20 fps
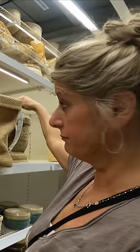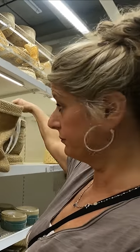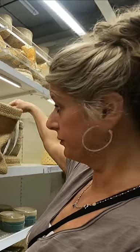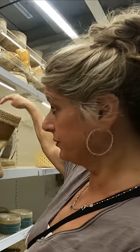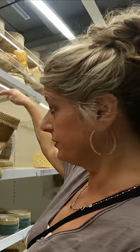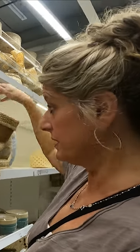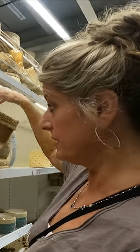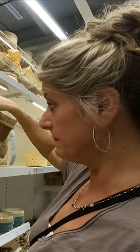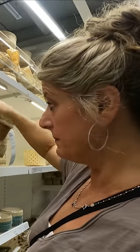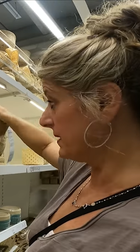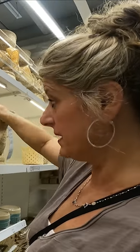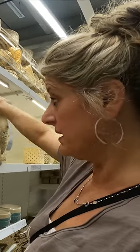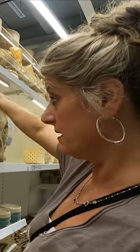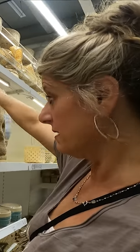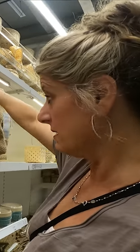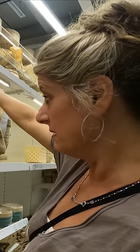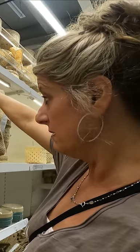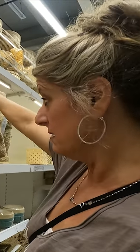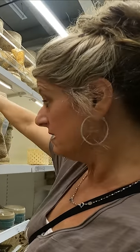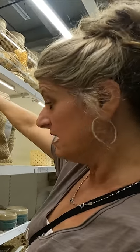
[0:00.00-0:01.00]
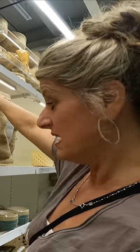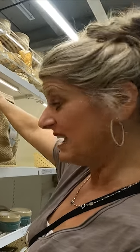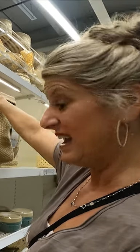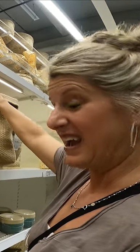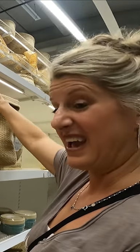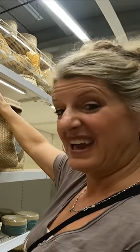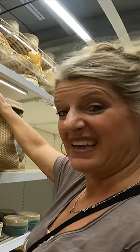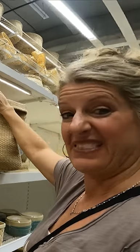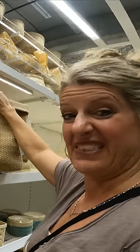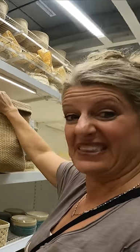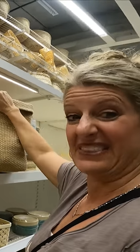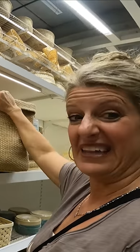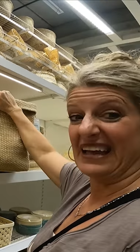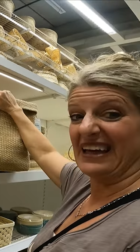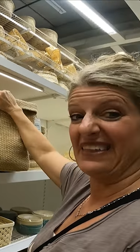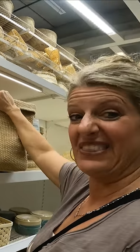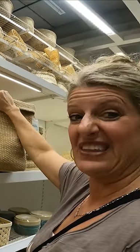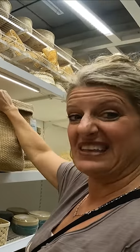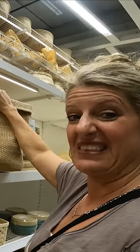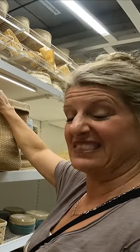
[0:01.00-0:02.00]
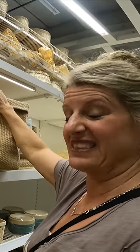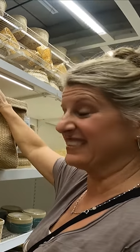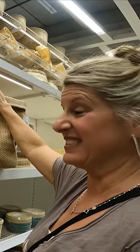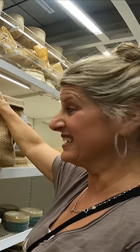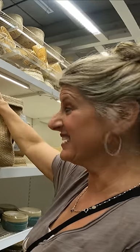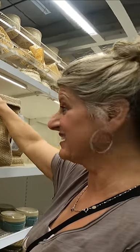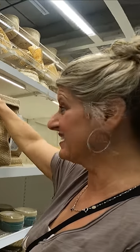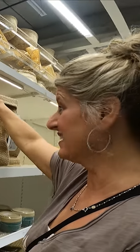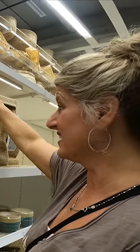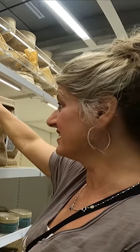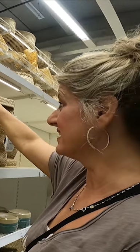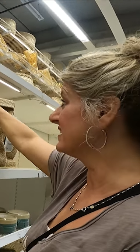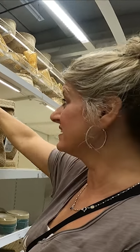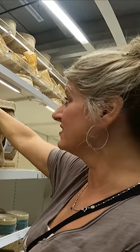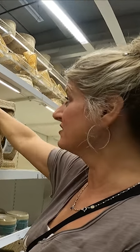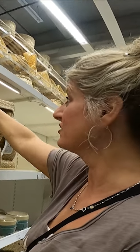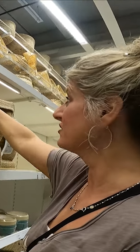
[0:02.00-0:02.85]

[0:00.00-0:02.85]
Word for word: pretty big and the I that they could get